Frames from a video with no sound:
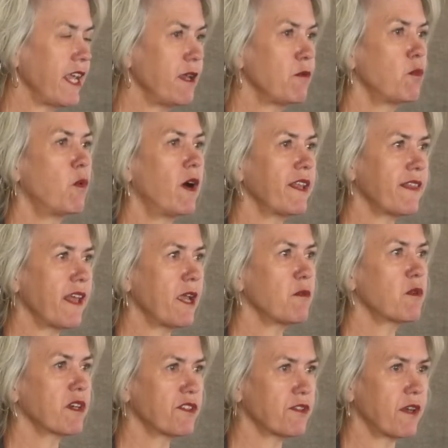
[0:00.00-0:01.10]
in what they
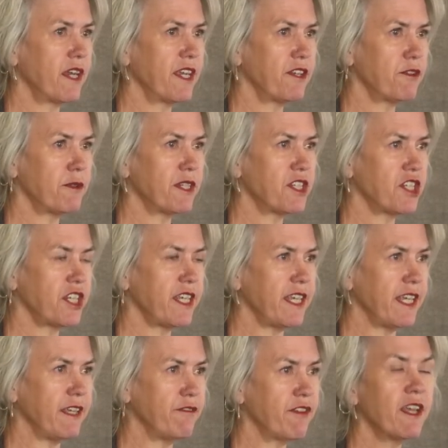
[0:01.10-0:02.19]
were trying to
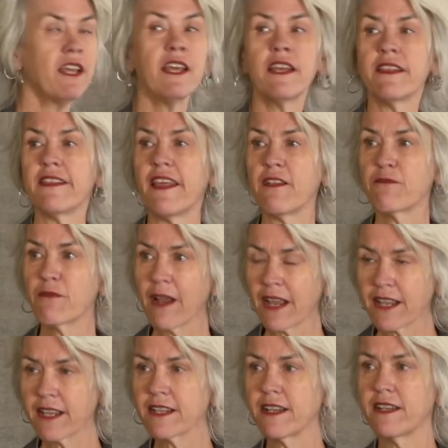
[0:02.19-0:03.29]
achieve. They
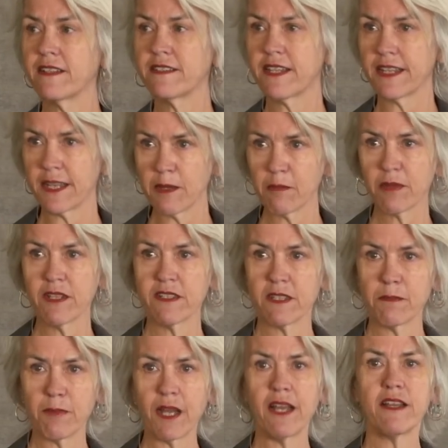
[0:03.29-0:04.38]
recognized that
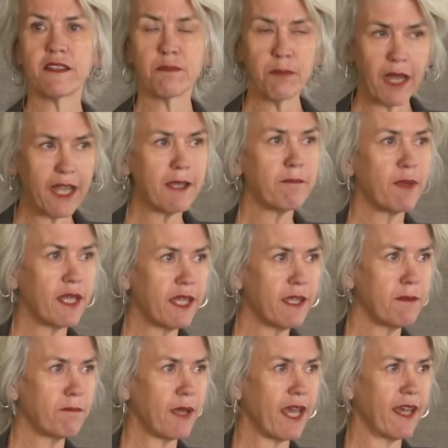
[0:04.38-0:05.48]
implicit bias might be
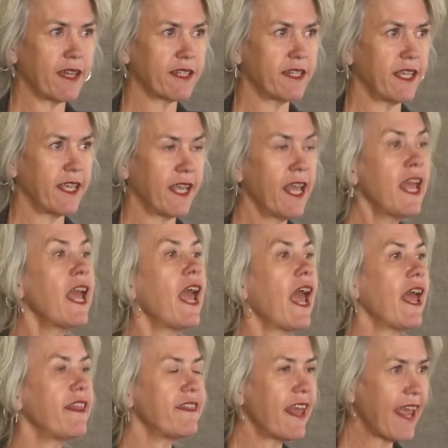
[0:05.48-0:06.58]
impacting,
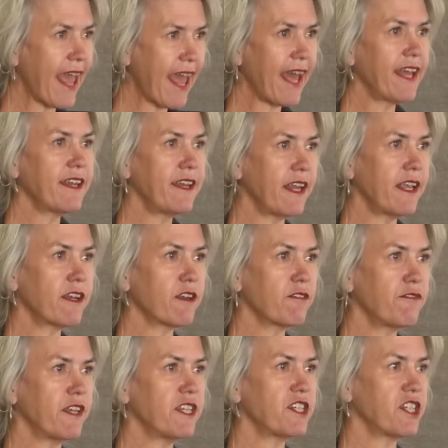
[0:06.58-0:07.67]
and they had an
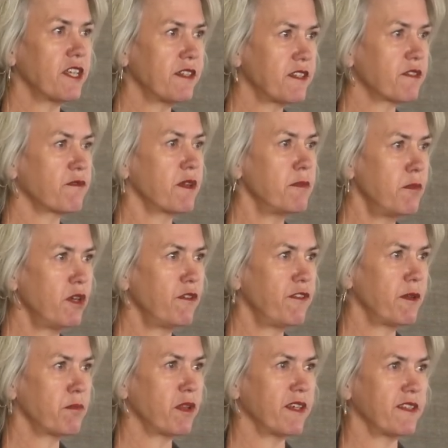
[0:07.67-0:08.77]
intervention to remove
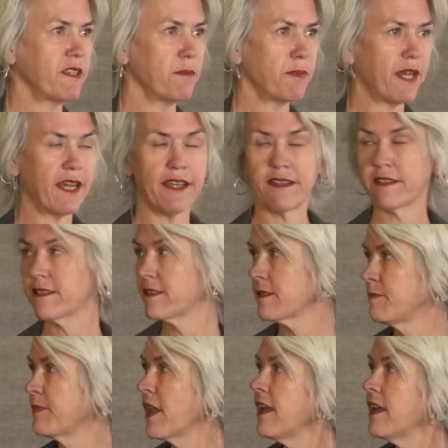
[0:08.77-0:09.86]
implicit bias.
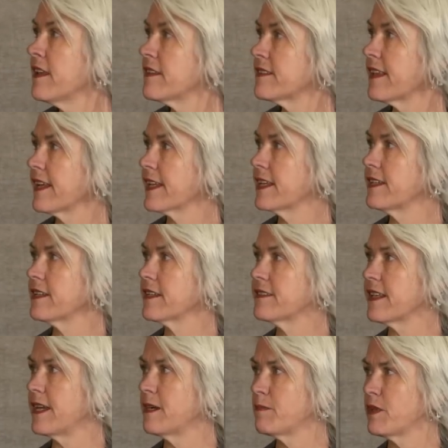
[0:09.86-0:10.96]
Second
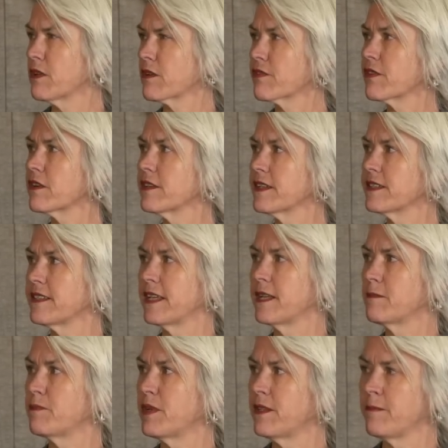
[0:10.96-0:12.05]
example, or third
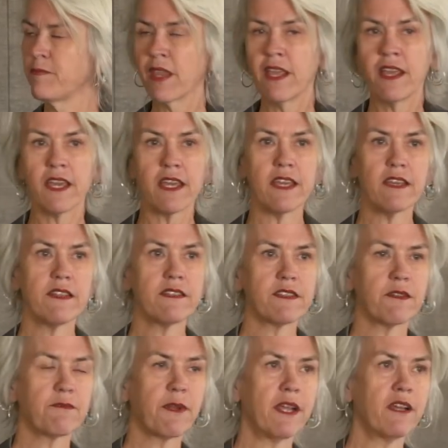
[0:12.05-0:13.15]
example, is
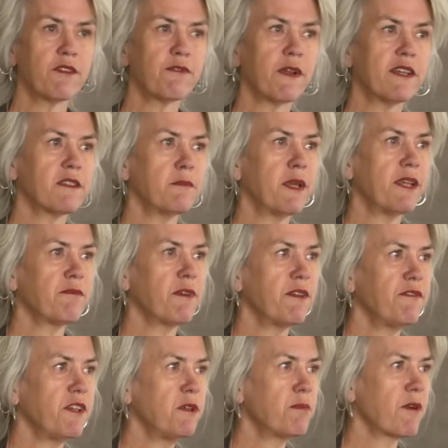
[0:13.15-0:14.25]
around resume
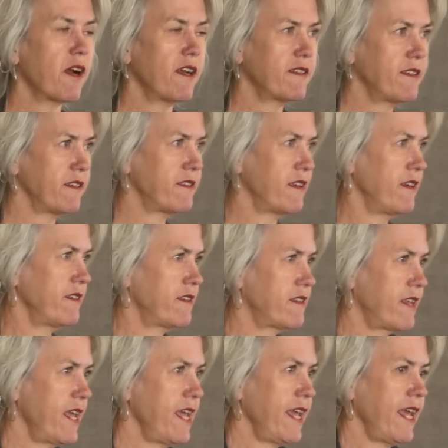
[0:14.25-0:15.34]
review processes.
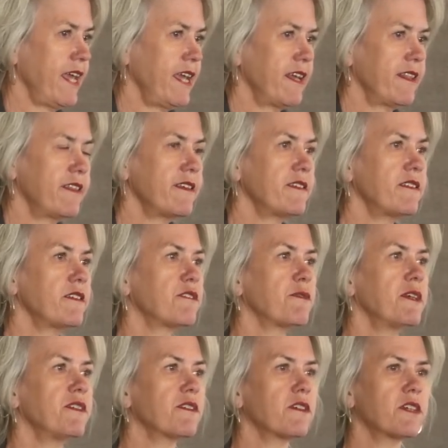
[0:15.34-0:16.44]
And this is
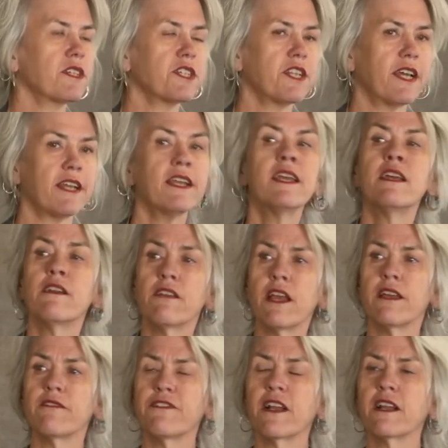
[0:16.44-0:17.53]
research that
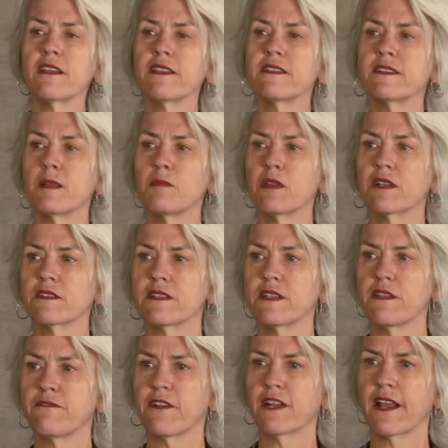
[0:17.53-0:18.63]
fairly similar to
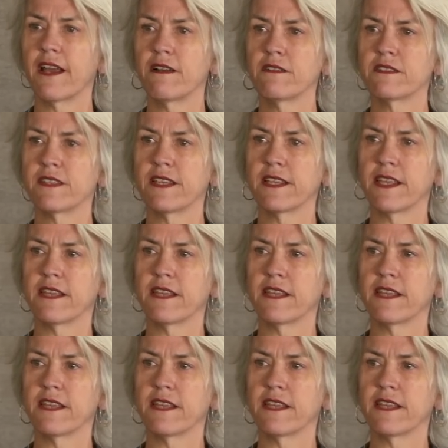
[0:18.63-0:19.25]
the fair housing